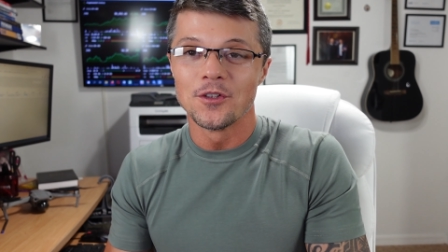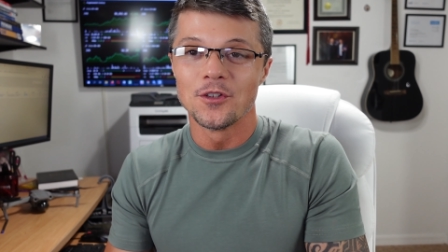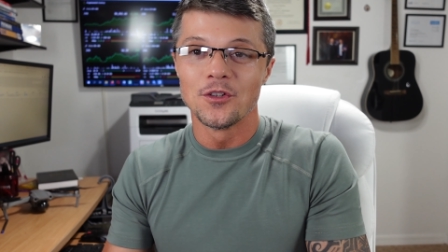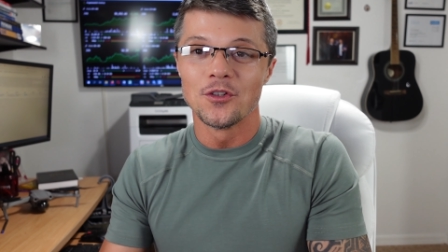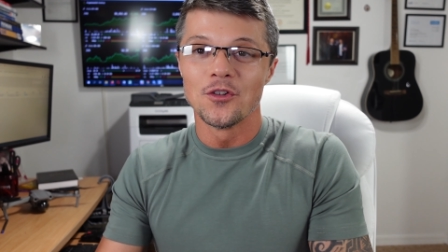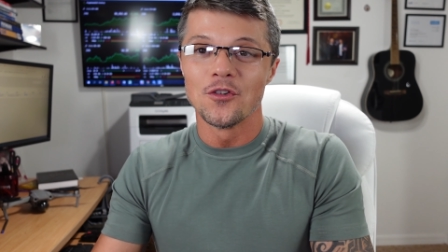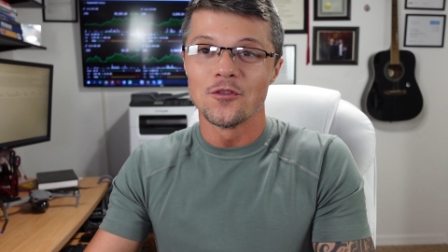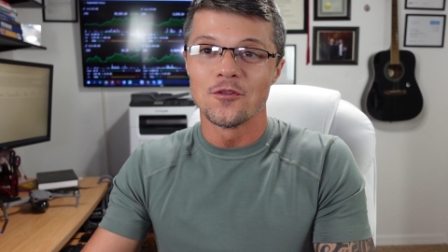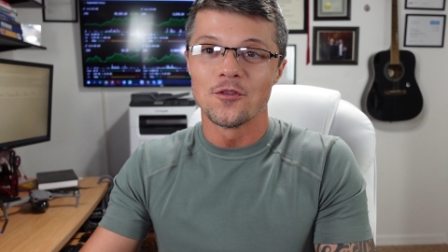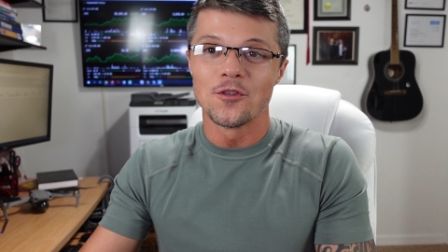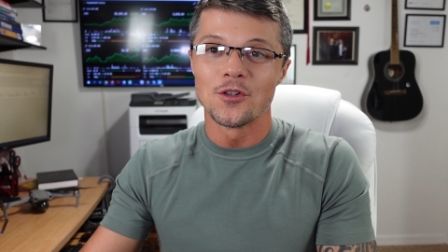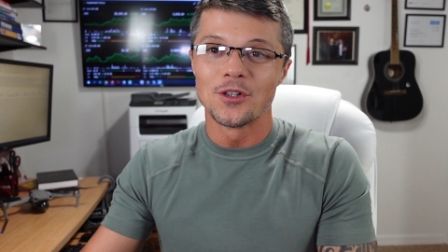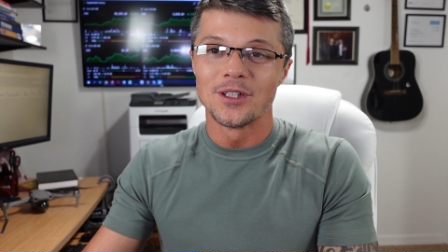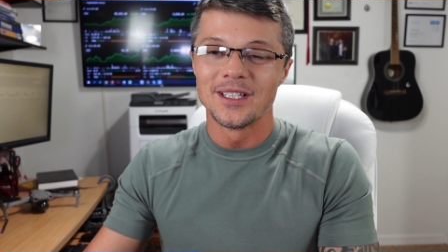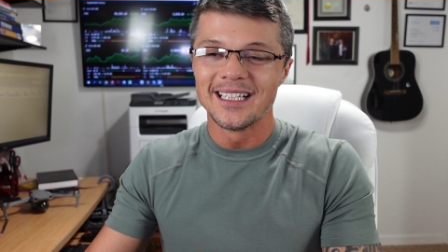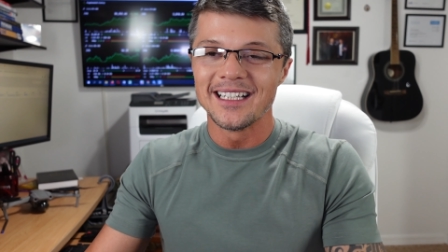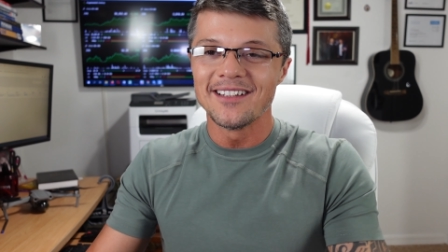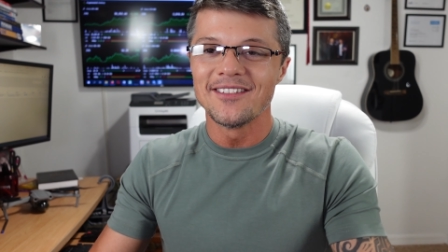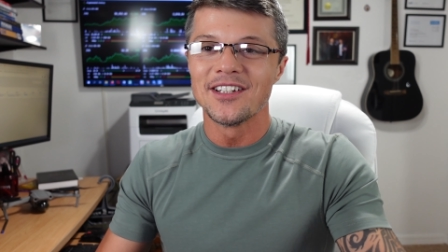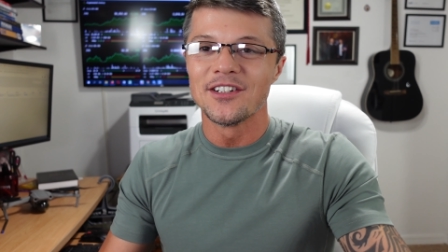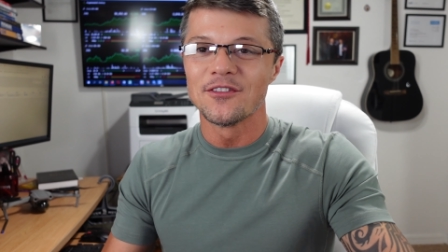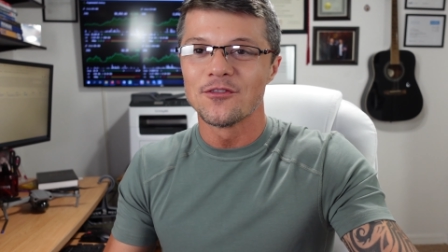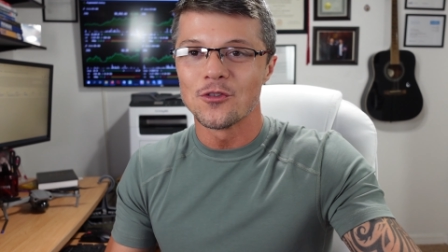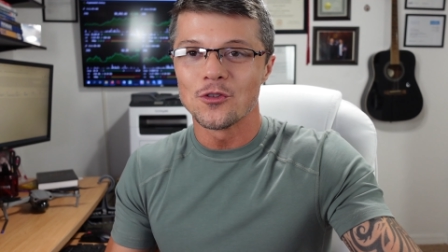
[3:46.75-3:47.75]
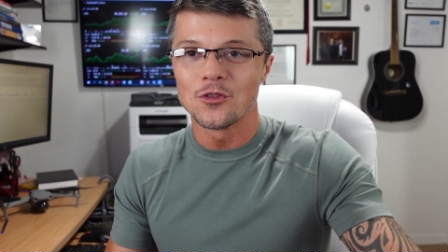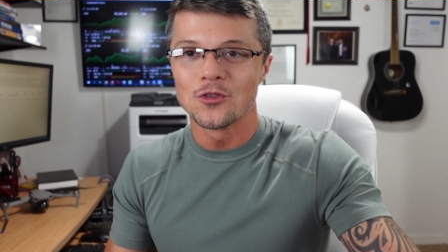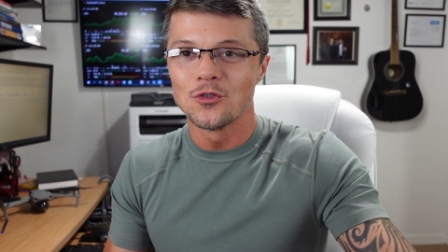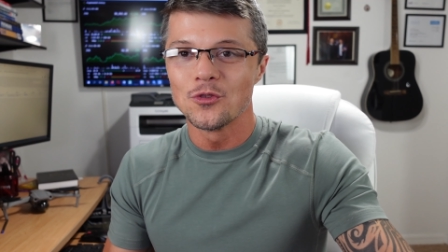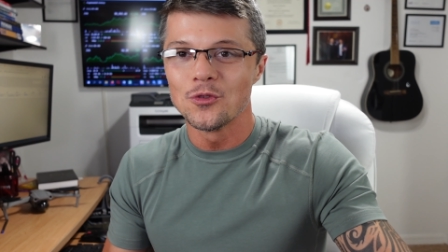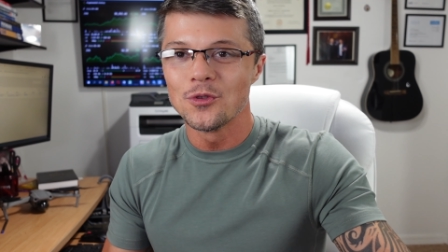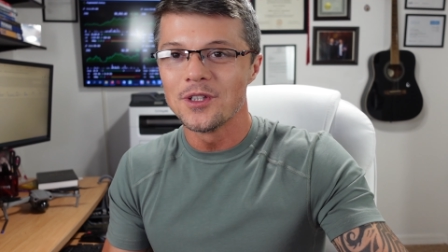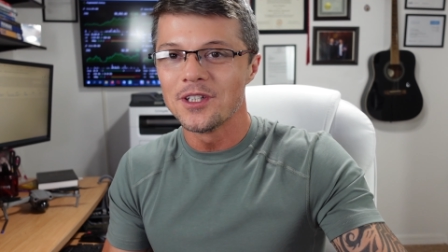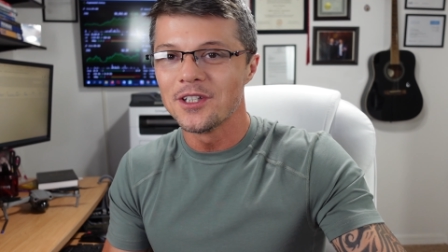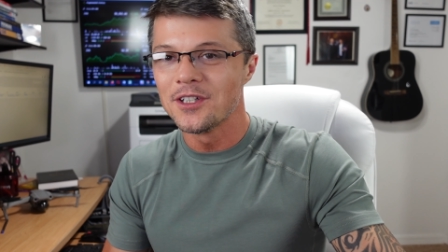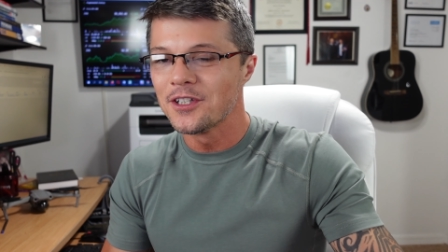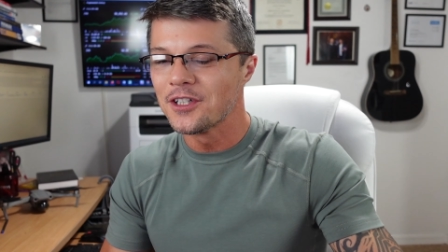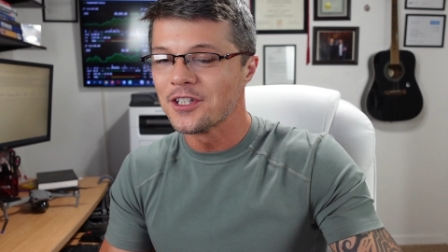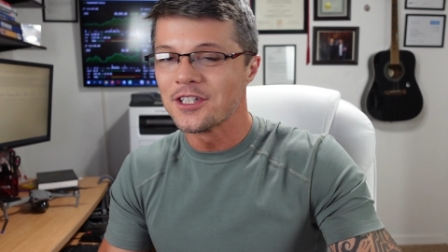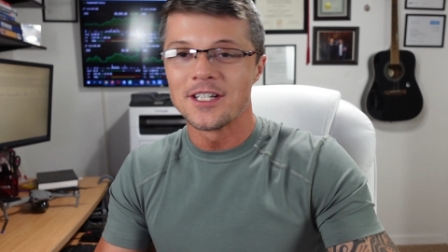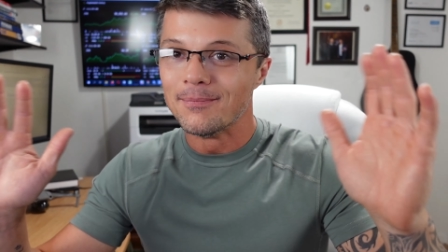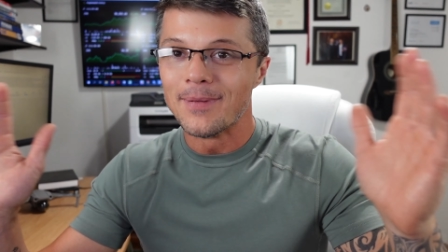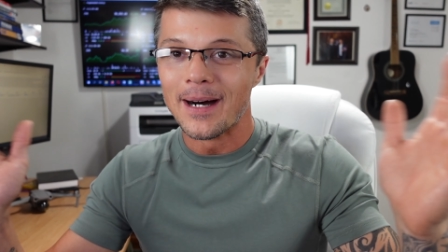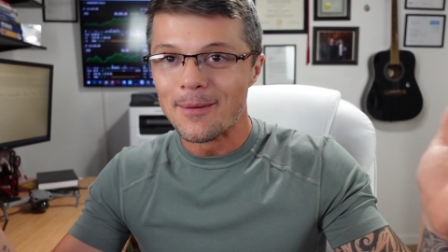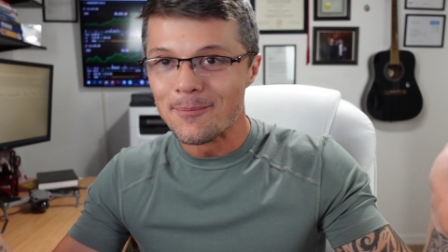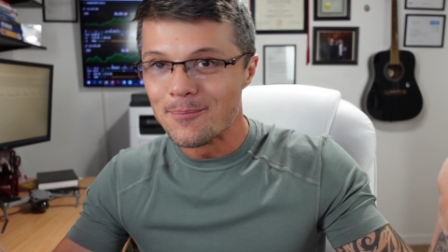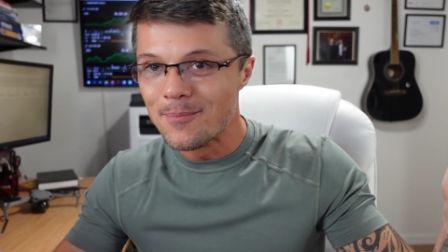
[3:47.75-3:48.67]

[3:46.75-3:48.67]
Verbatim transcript: you know for a living for two years uh,